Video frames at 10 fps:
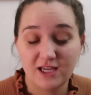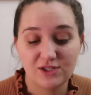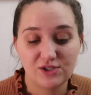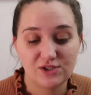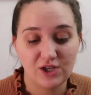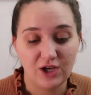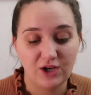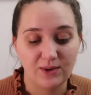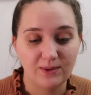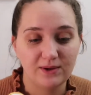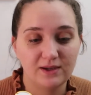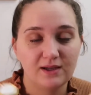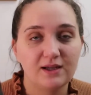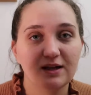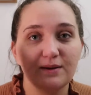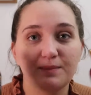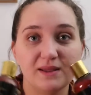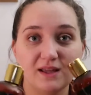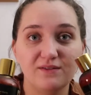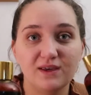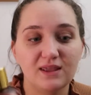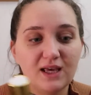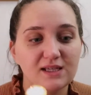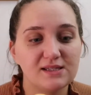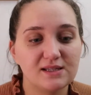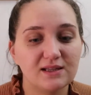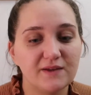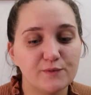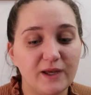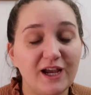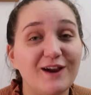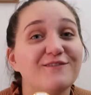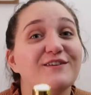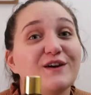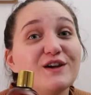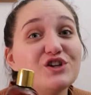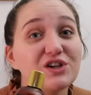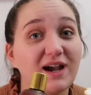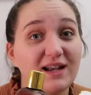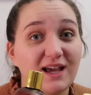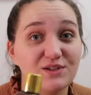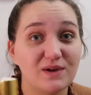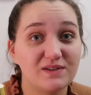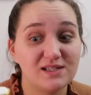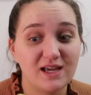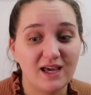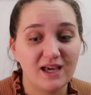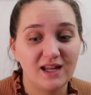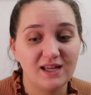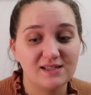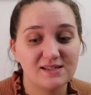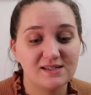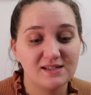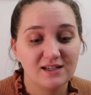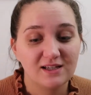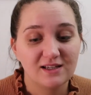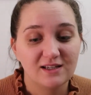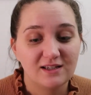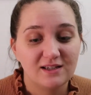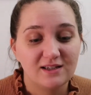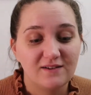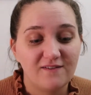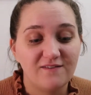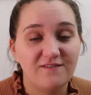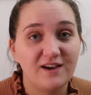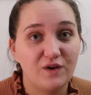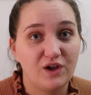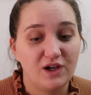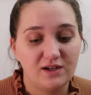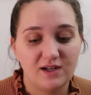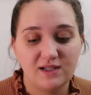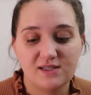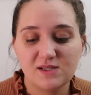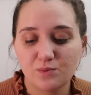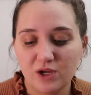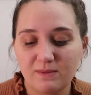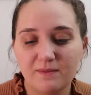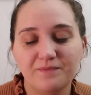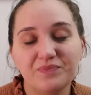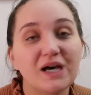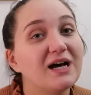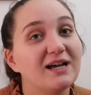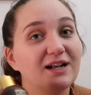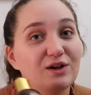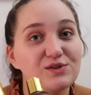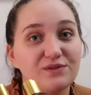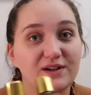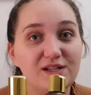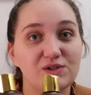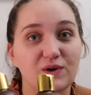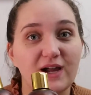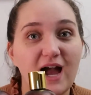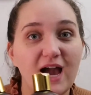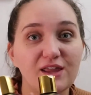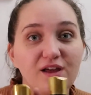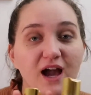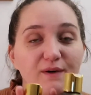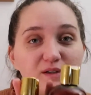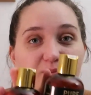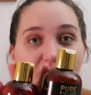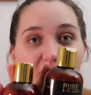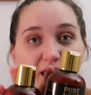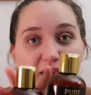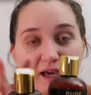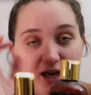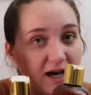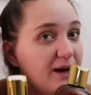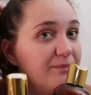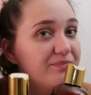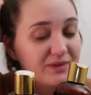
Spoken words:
So, been loving this. Leaves my hair very shiny, I do have to say. It is very good, and it says premium. And also, a funny story, I thought I was buying a